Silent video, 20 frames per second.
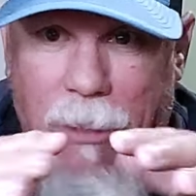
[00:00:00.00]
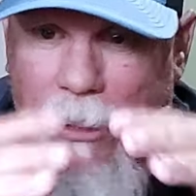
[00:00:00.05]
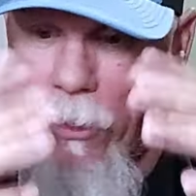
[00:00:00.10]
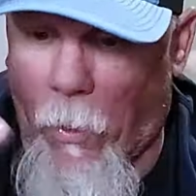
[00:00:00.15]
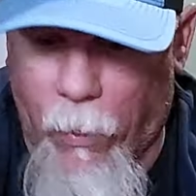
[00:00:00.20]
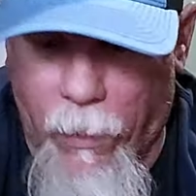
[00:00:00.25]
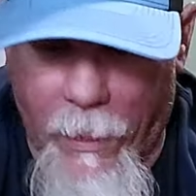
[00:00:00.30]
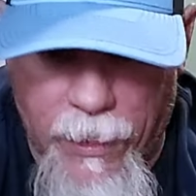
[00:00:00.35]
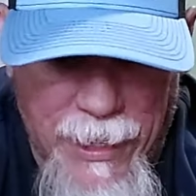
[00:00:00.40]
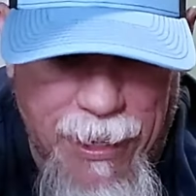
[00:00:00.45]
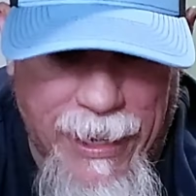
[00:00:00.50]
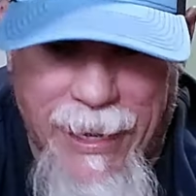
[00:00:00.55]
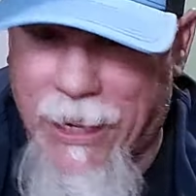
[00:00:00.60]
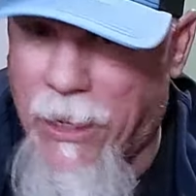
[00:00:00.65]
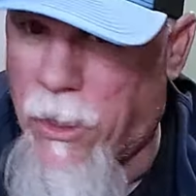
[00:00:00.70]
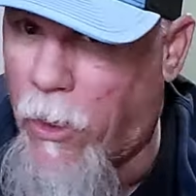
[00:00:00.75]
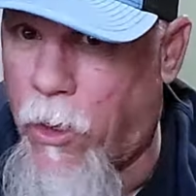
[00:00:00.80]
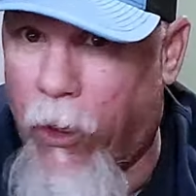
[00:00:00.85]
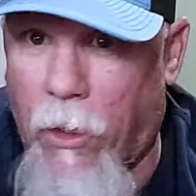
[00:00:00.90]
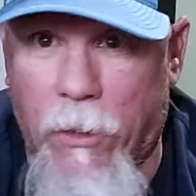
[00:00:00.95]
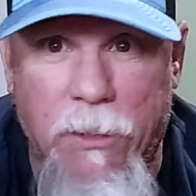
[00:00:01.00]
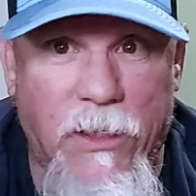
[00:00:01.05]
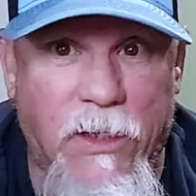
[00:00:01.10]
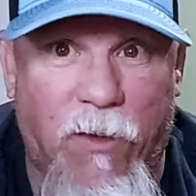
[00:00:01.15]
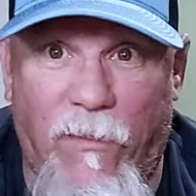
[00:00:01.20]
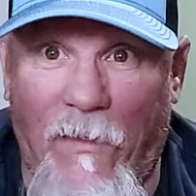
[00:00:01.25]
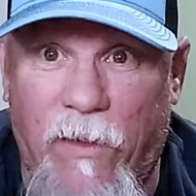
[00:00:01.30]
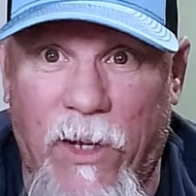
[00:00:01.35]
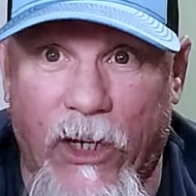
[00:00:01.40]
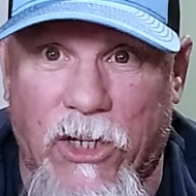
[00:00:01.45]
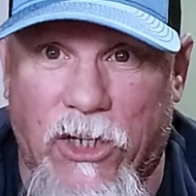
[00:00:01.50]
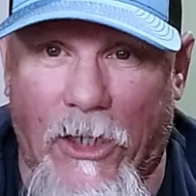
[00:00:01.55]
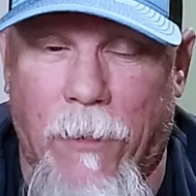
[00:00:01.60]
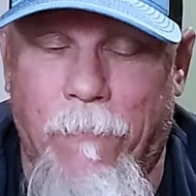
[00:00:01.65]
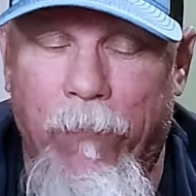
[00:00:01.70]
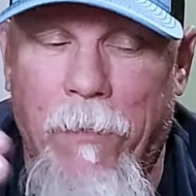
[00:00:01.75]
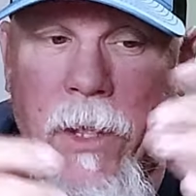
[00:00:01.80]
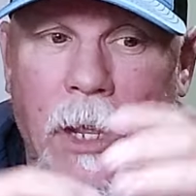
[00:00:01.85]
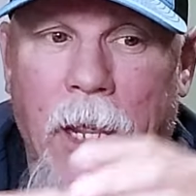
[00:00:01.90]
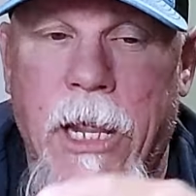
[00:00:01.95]
Like, where the heck are all these fish?
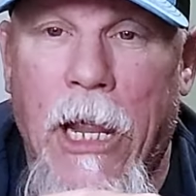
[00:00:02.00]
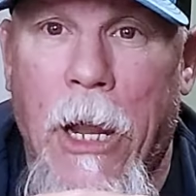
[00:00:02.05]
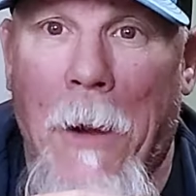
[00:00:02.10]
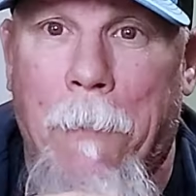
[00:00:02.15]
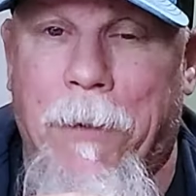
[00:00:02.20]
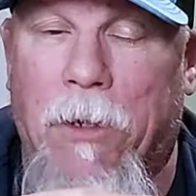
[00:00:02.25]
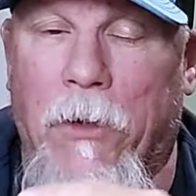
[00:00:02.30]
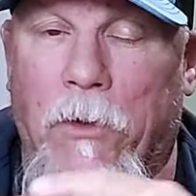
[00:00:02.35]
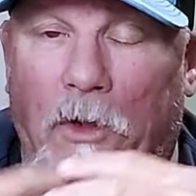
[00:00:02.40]
But it